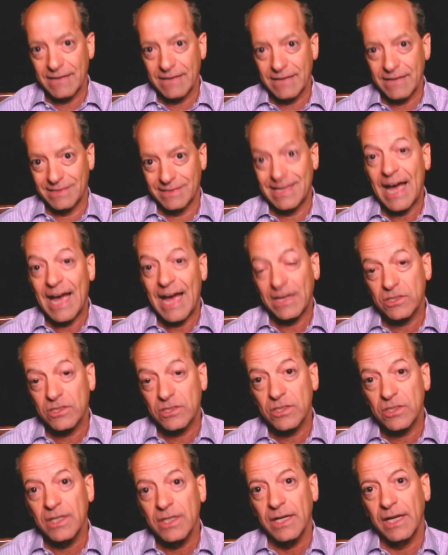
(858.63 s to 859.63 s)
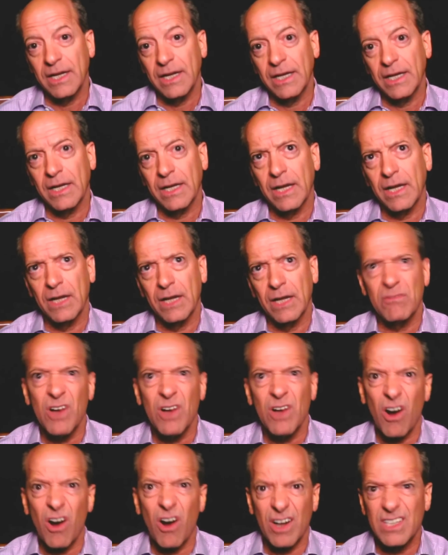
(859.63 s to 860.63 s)
as a text
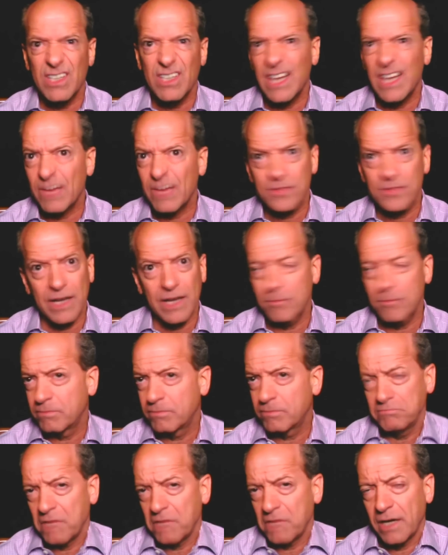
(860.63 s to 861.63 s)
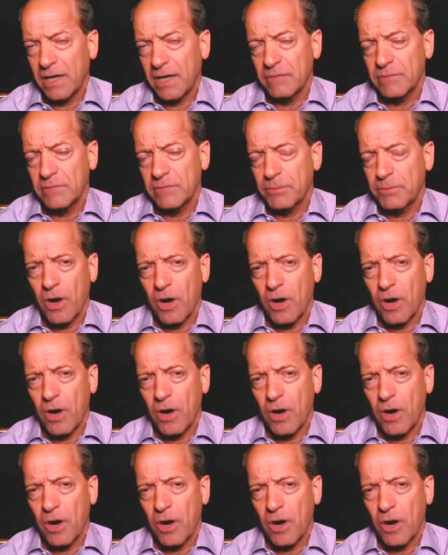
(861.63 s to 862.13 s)
in R T F type um,